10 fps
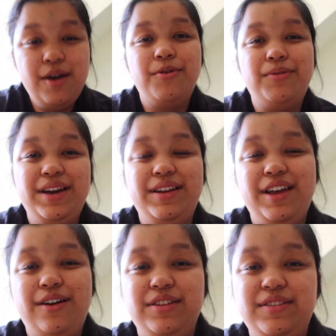Right
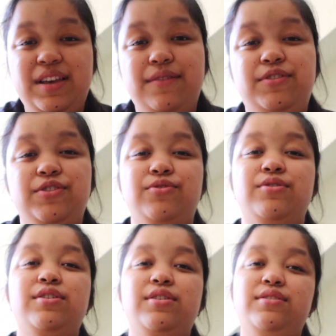now, I just have to
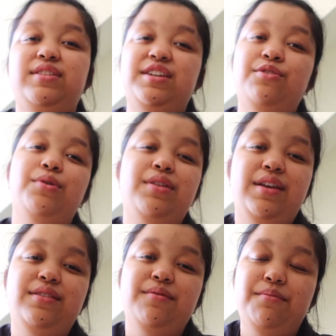deal with it,